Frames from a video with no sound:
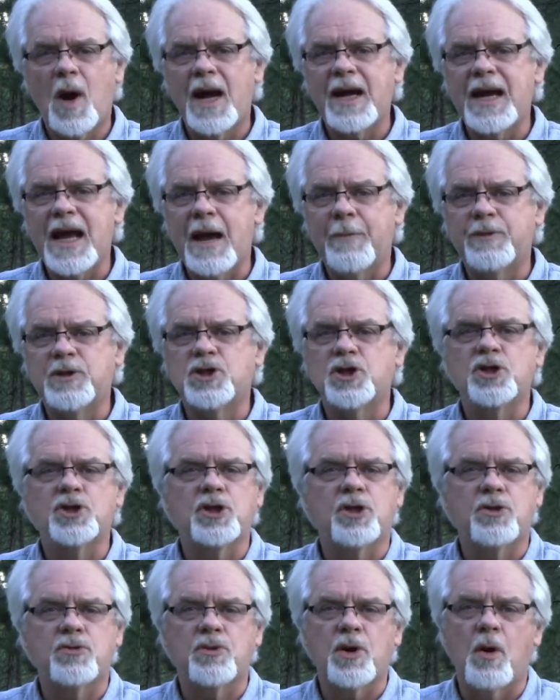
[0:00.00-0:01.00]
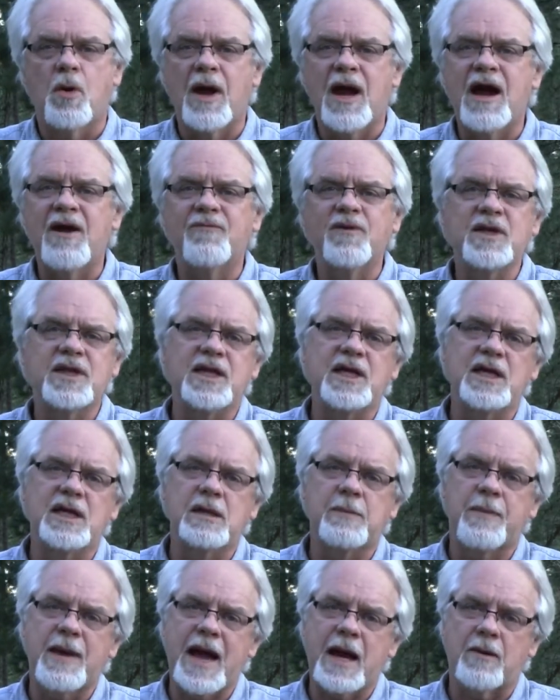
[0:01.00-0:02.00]
wide aperture to throw everything
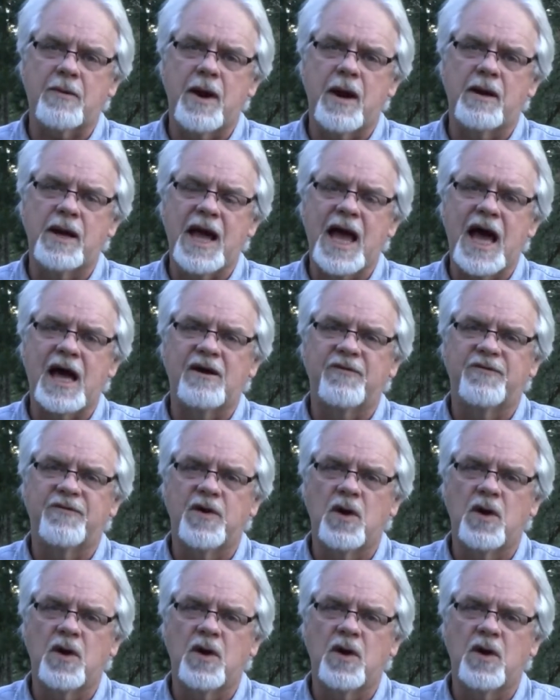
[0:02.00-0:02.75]
in the background out of